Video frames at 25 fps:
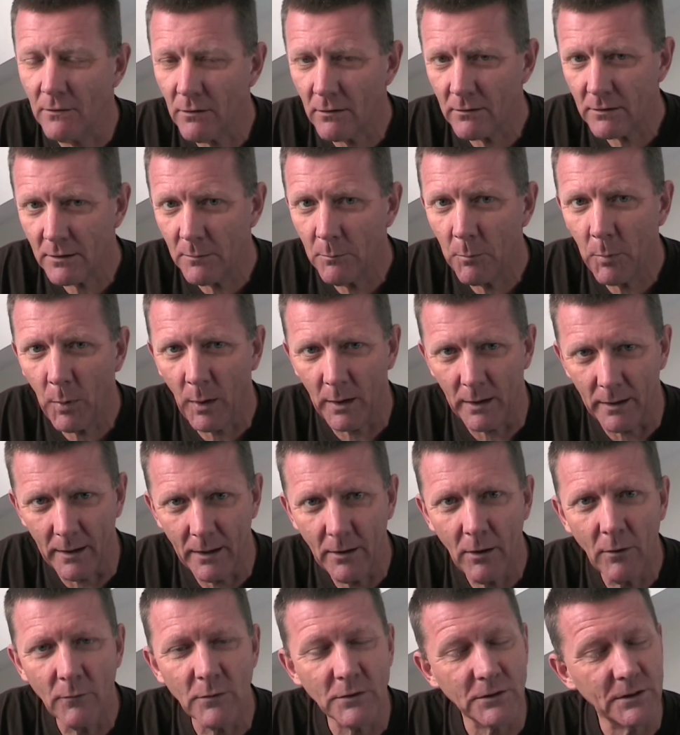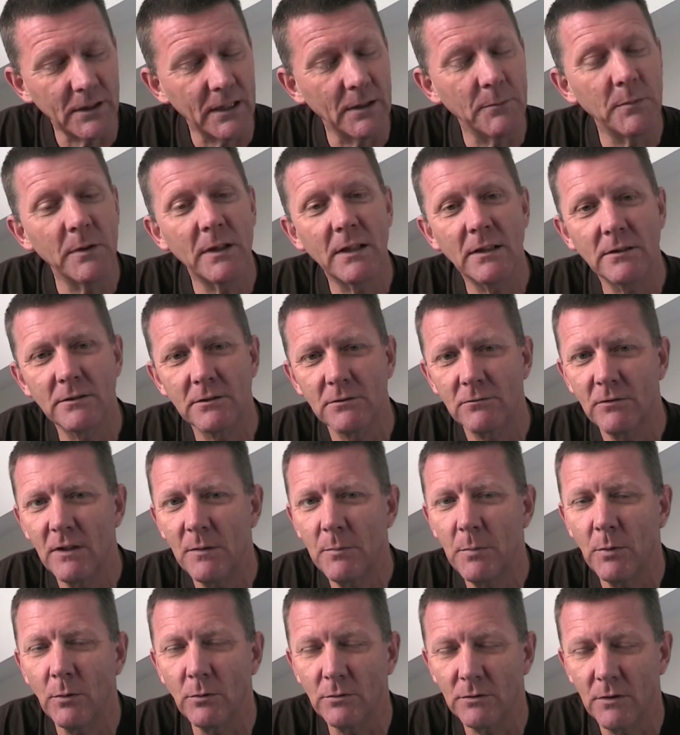not completely obviously, because the
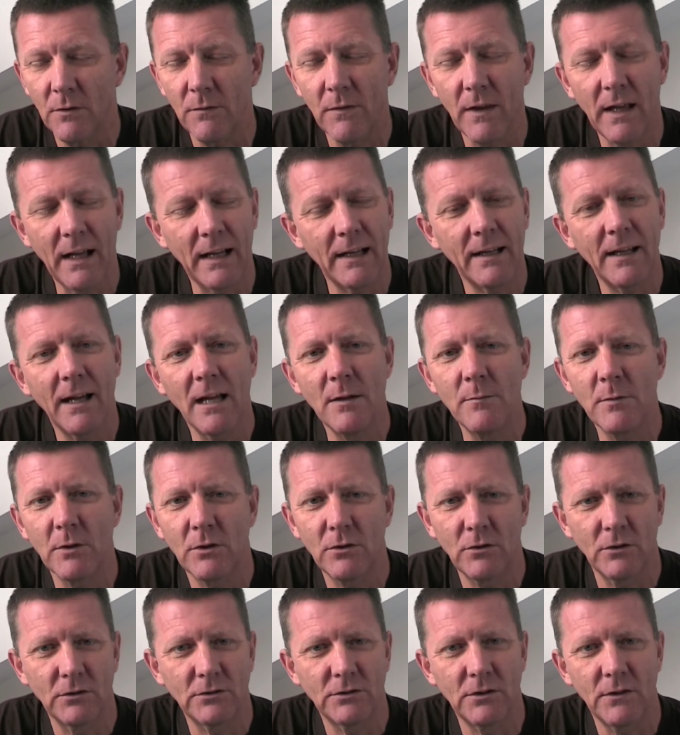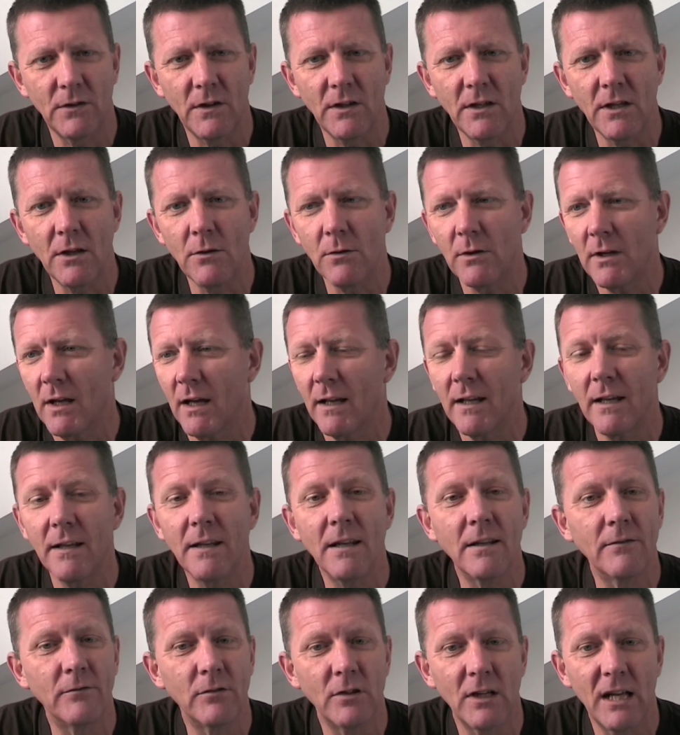ripples of that came across to the UK
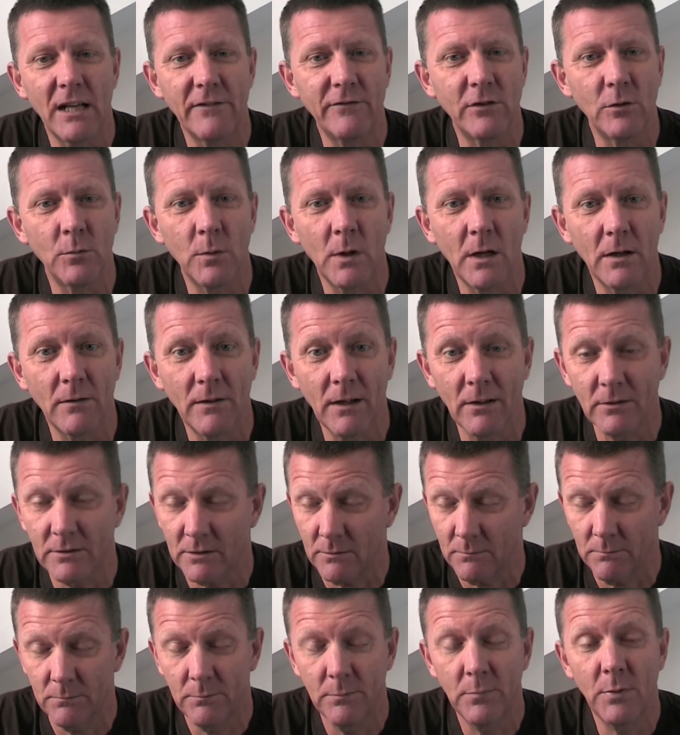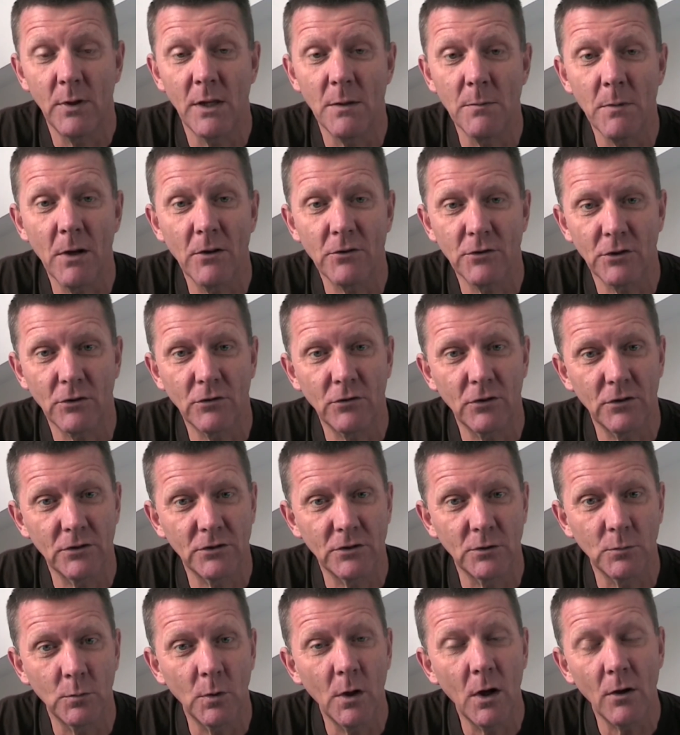and everywhere else pretty much
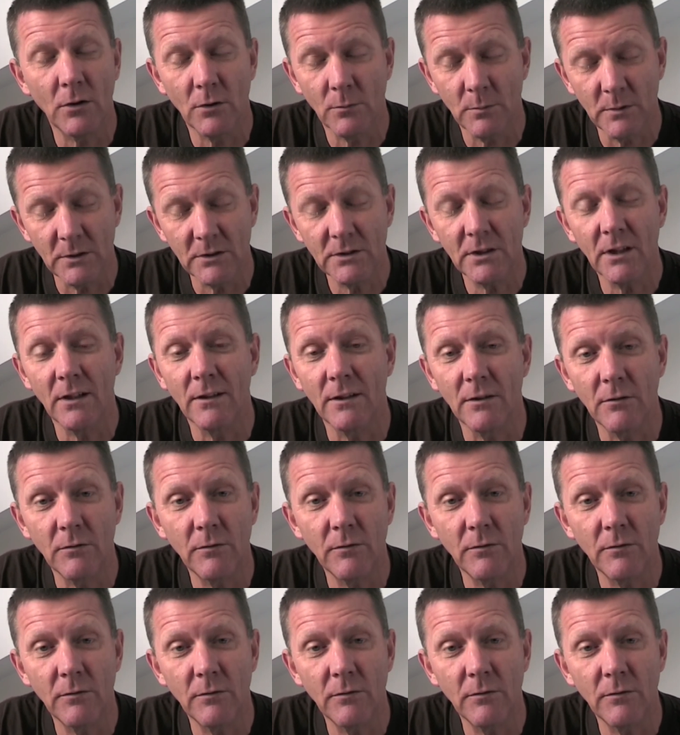across the world, and we certainly